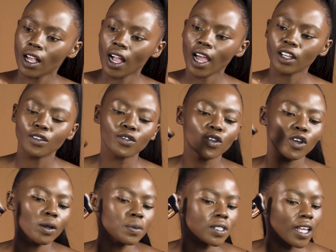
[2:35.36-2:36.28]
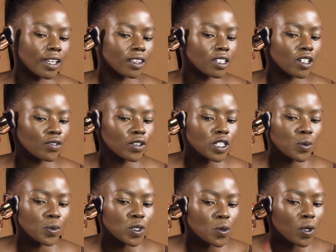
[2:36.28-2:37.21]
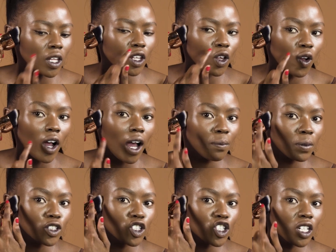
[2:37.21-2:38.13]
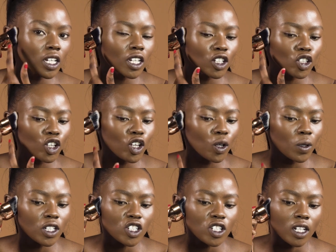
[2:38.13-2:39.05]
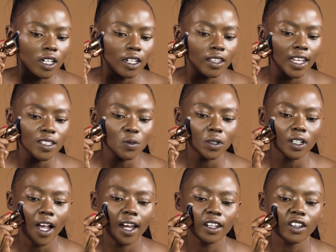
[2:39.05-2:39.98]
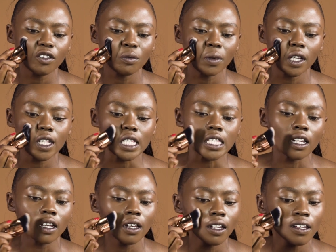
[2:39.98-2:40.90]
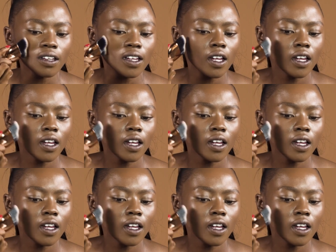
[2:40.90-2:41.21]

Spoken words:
kind of grips like the difference between your upper cheek and your lower cheek, and that's what kind of makes the